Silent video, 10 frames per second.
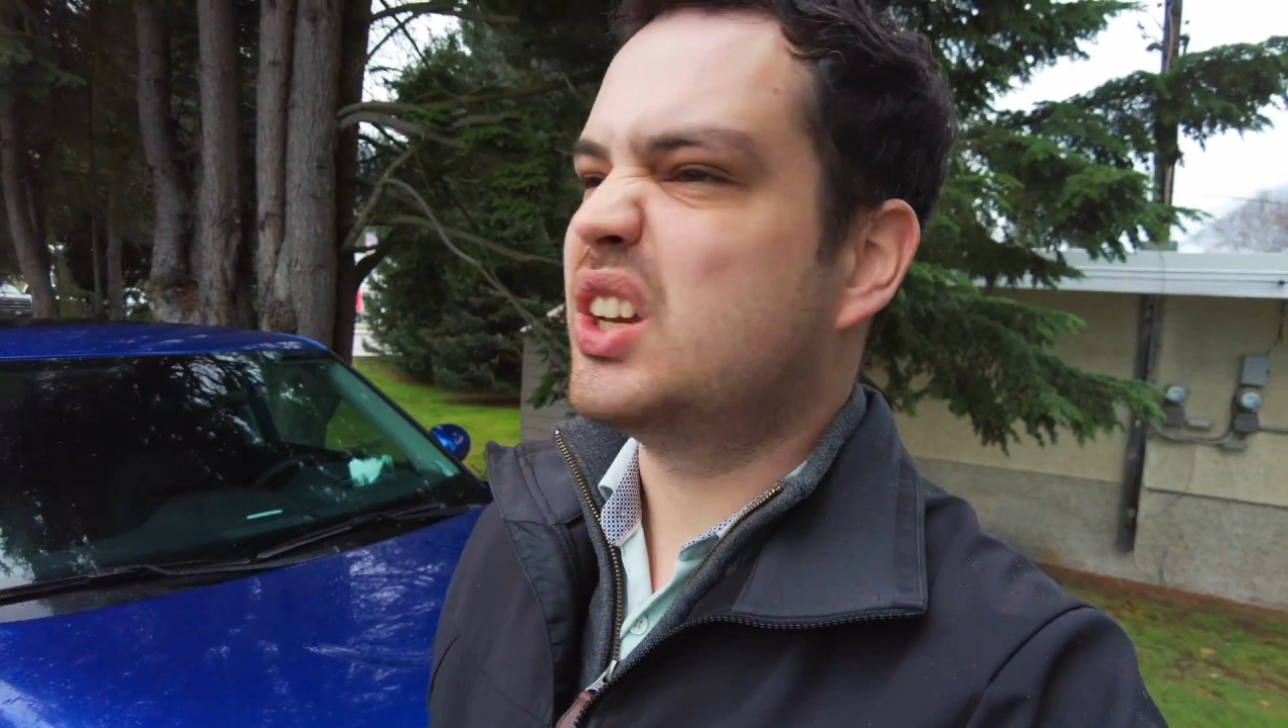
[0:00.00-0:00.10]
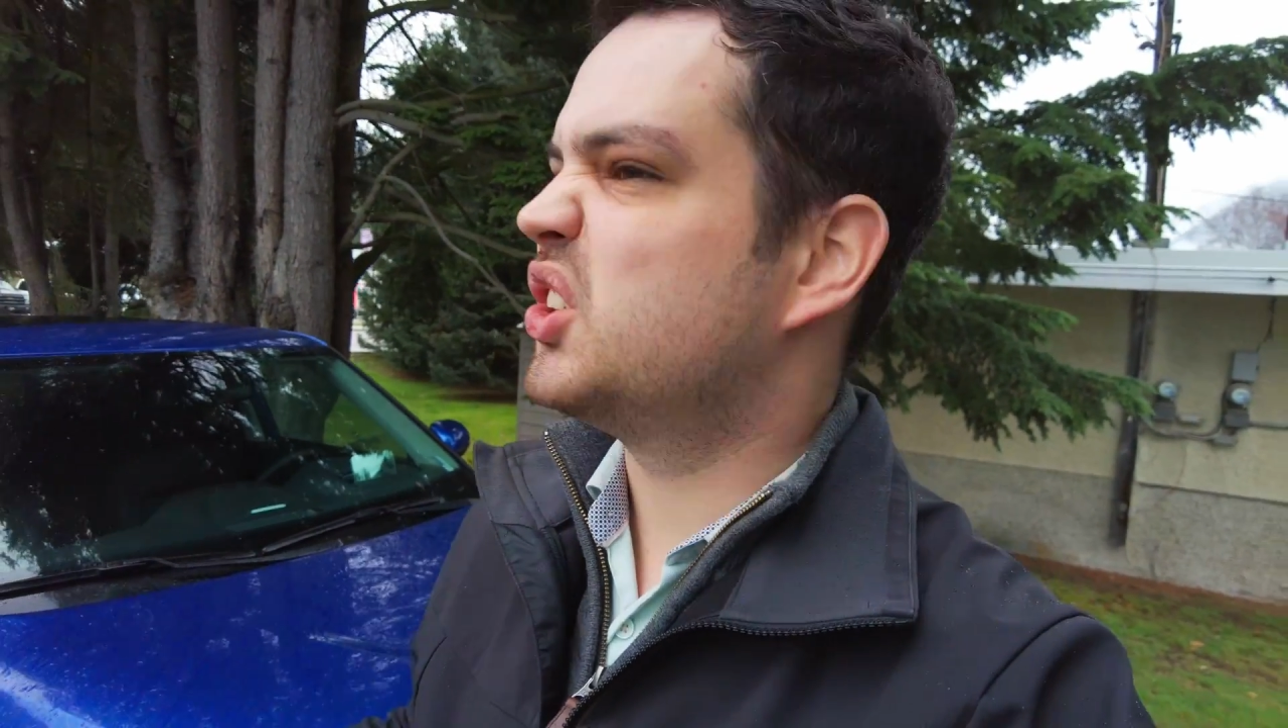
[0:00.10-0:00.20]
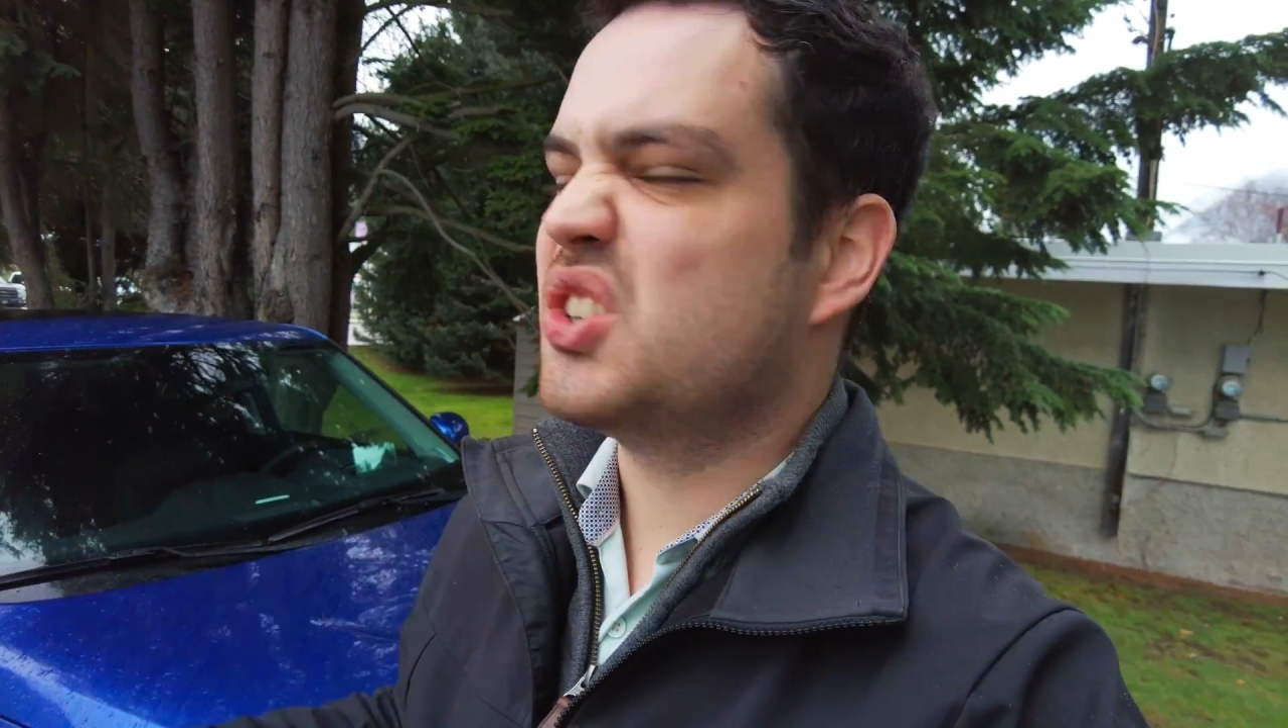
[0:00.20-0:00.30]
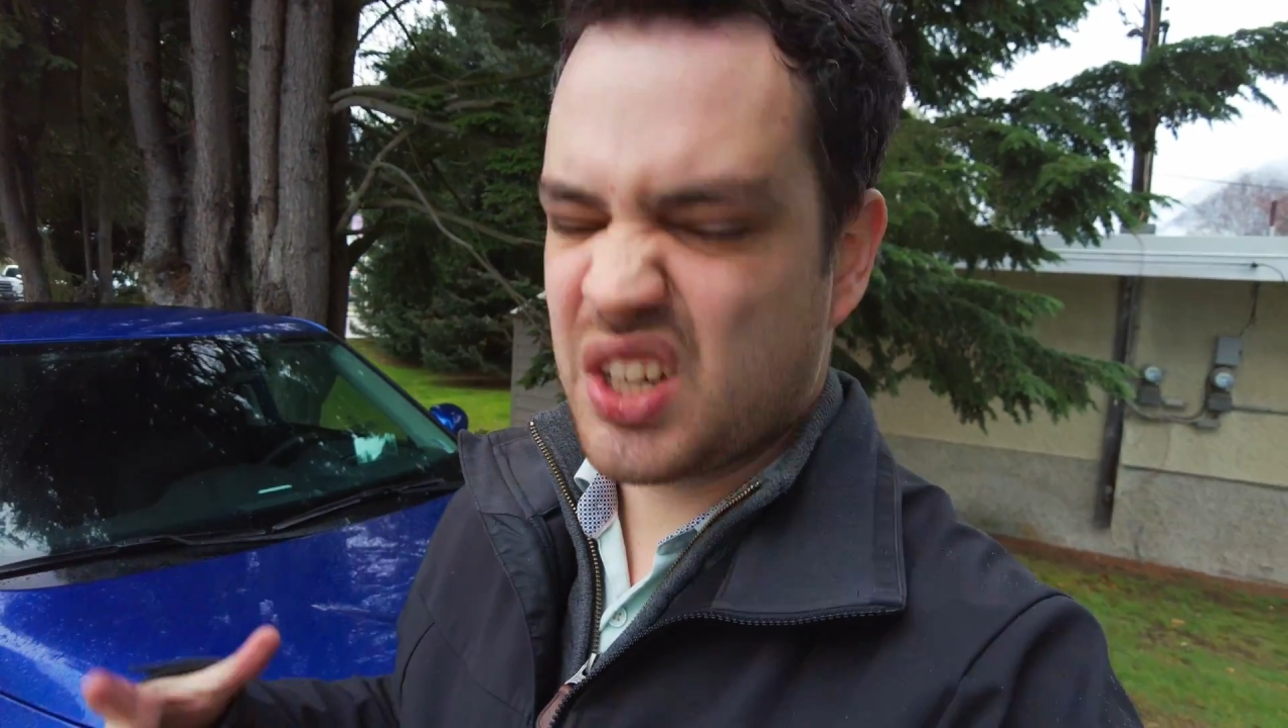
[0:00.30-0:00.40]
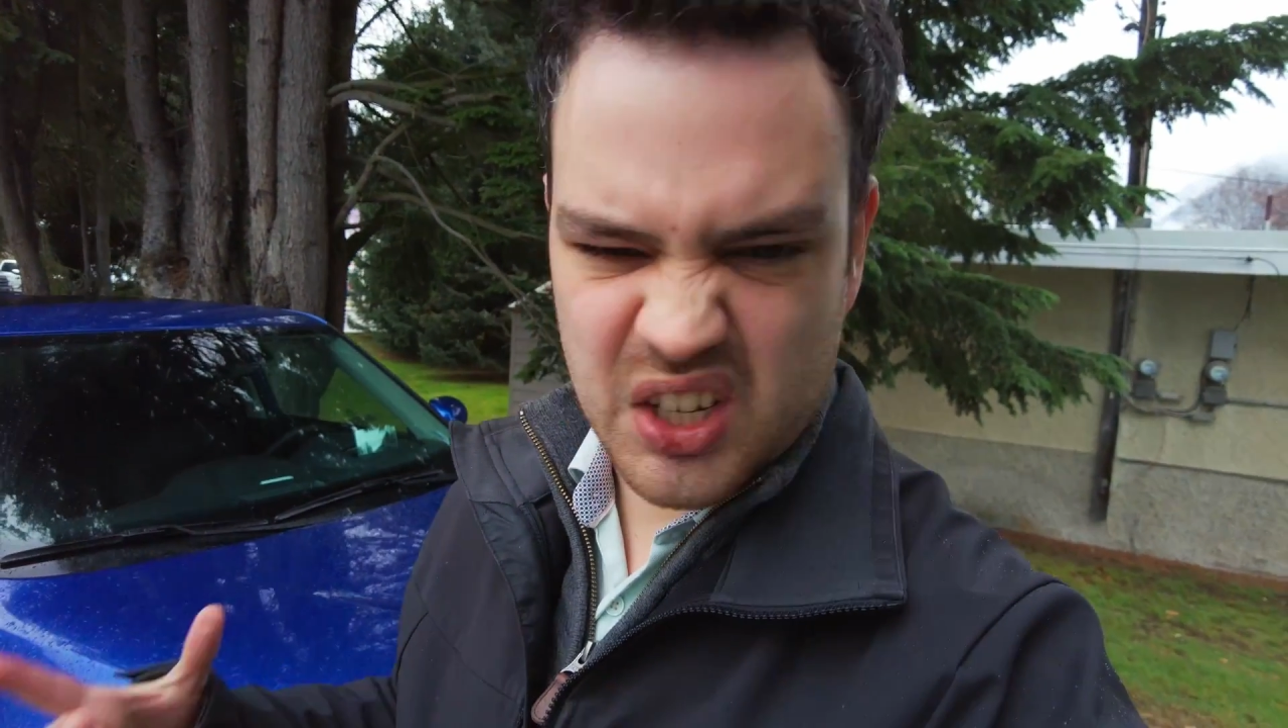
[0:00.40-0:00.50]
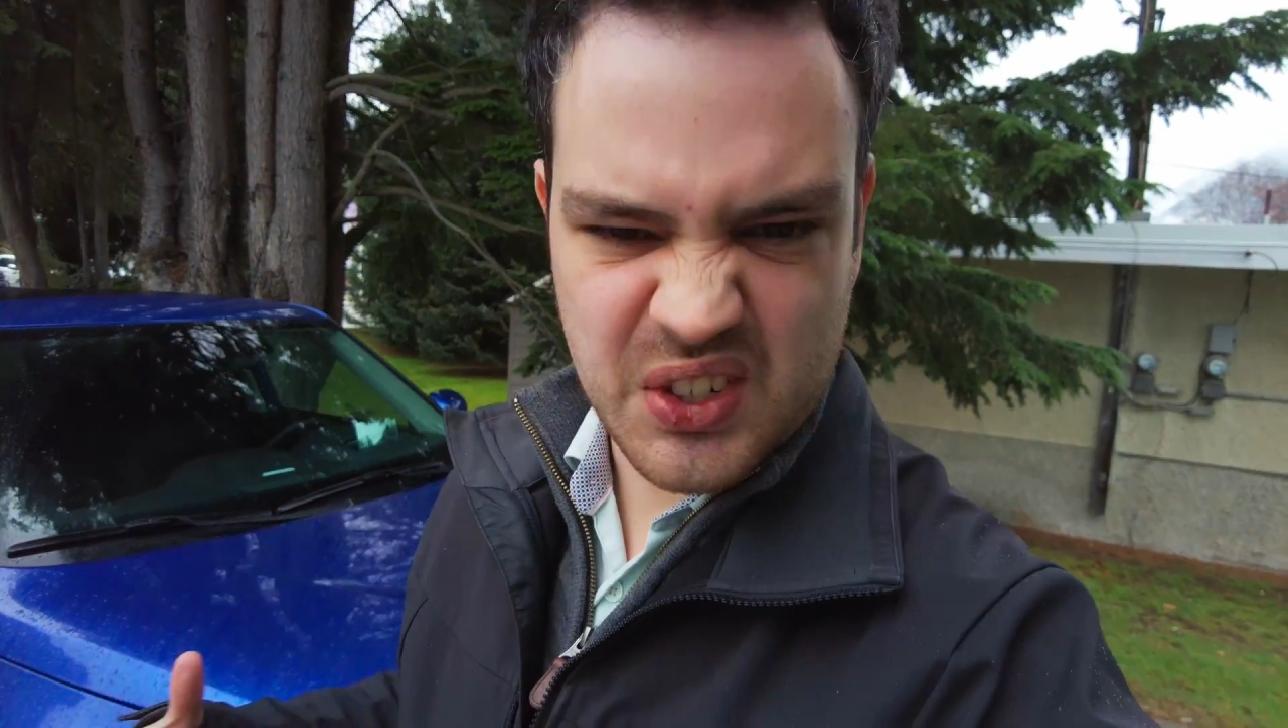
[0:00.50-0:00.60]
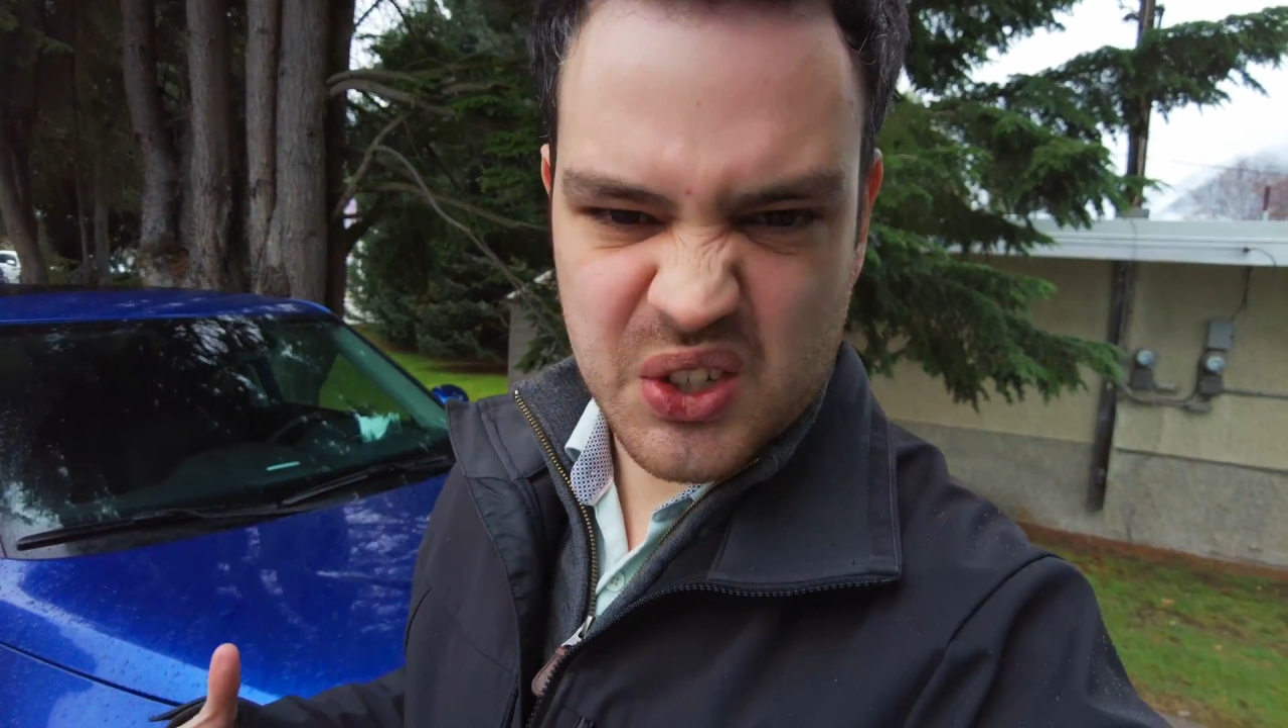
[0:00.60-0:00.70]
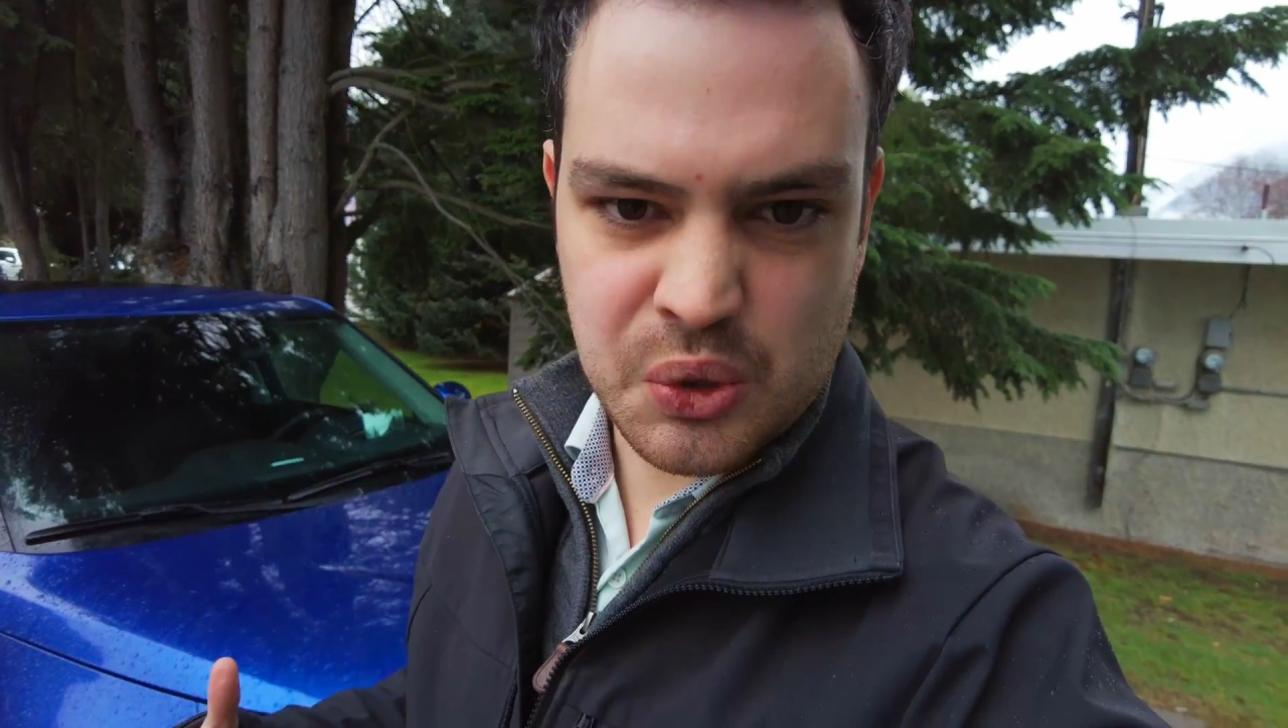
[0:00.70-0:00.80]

like your Tesla